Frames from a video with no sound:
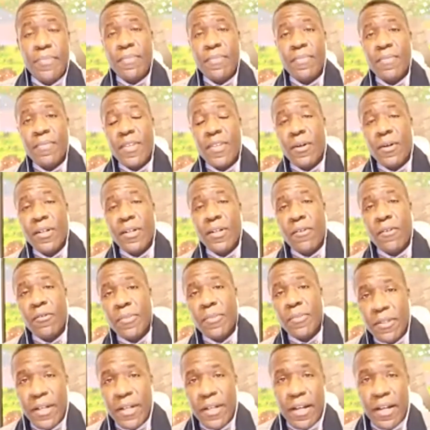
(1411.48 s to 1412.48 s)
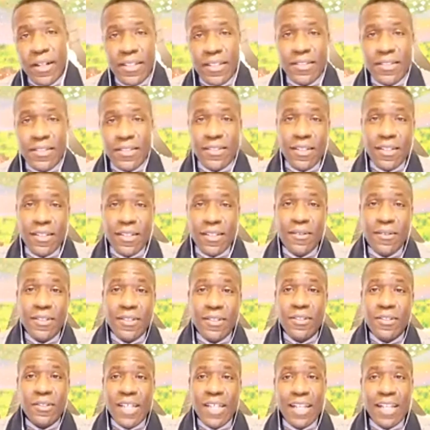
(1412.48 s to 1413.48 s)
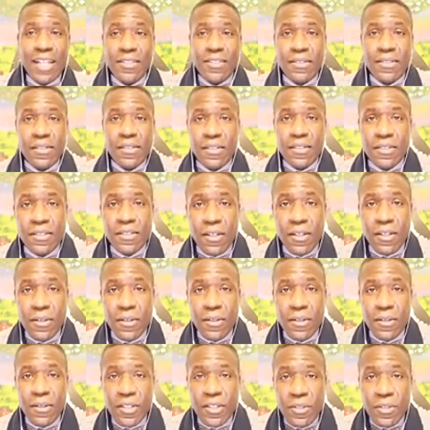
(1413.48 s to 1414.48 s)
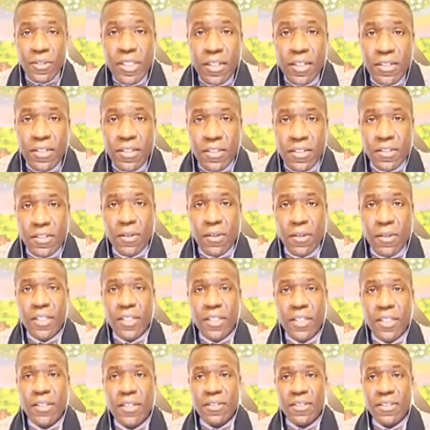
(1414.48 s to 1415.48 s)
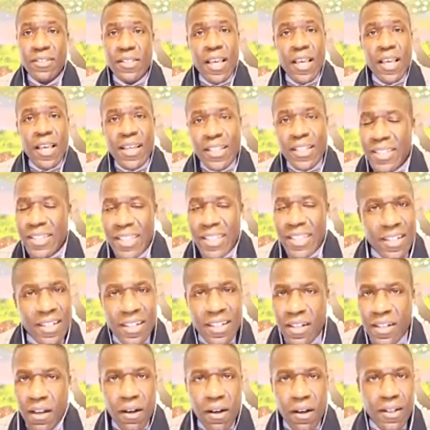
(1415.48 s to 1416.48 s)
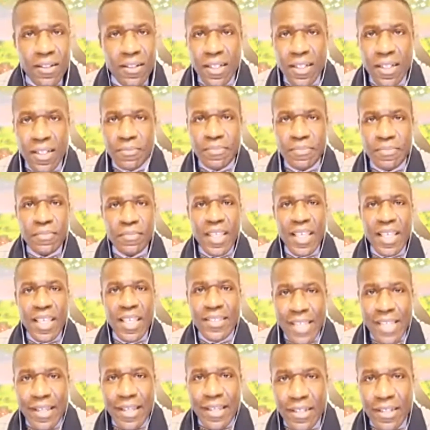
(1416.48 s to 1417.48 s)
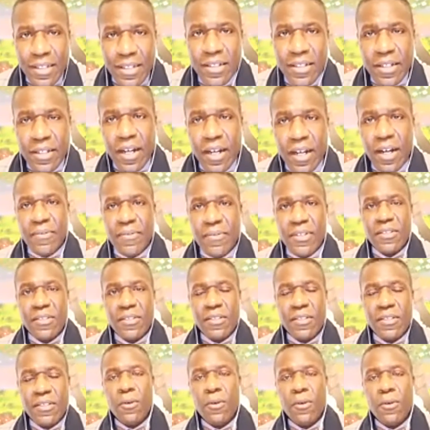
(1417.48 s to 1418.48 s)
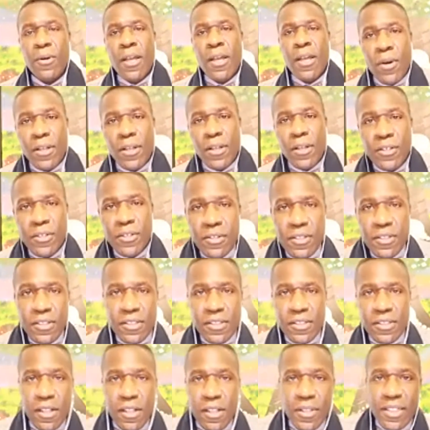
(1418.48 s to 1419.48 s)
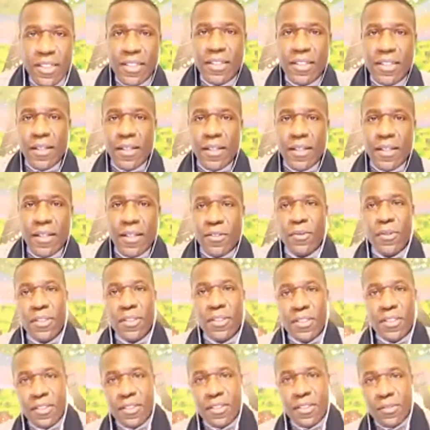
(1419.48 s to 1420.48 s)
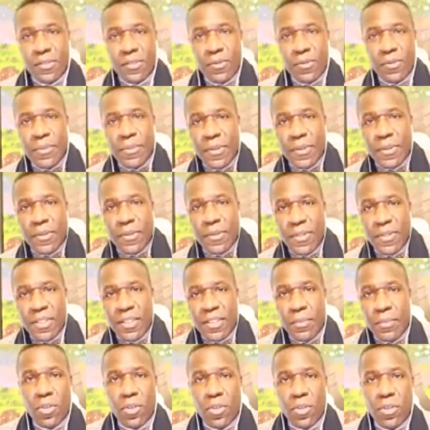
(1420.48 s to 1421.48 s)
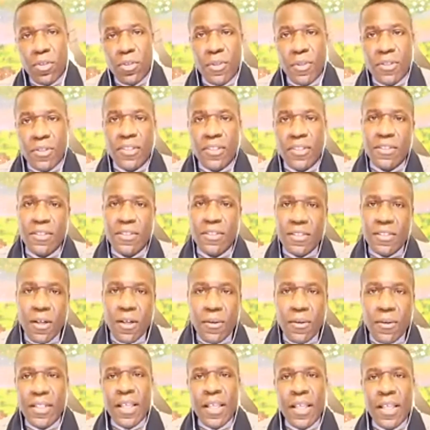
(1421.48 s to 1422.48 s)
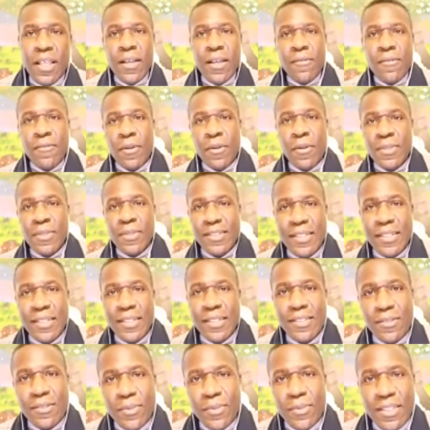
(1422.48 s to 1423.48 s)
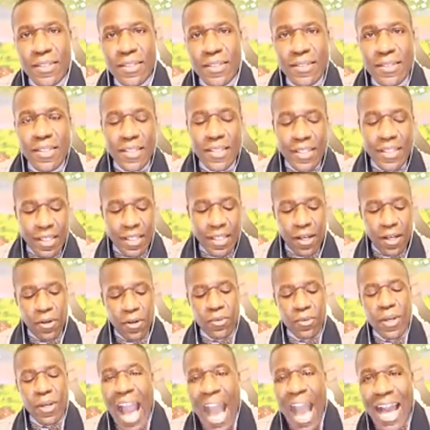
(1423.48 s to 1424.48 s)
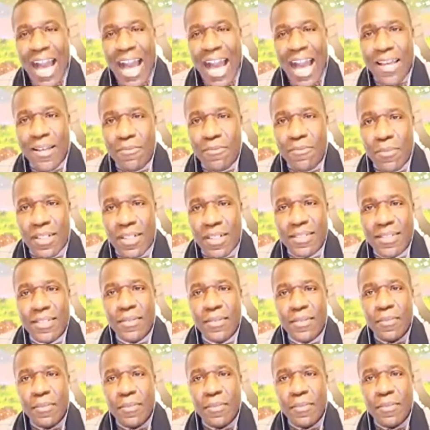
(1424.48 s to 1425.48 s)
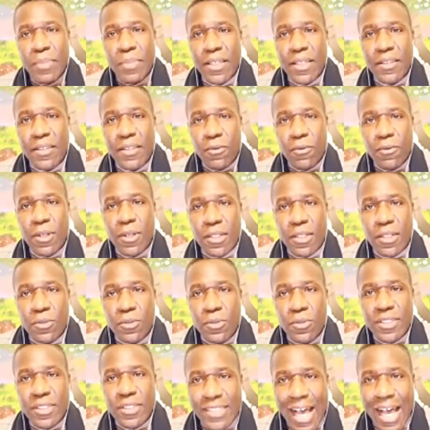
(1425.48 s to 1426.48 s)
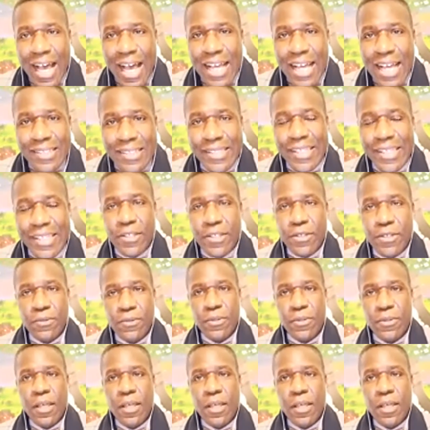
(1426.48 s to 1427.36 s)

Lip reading: Don't ever be so arrogant to know that you're not just a custodian. You're only a custodian. You're just cleaning it all up and taking good care of it. So whether you're the custodian doing the sweeping with the broom or the custodian from the C-suite of CEO, I must be the one who says, I see you.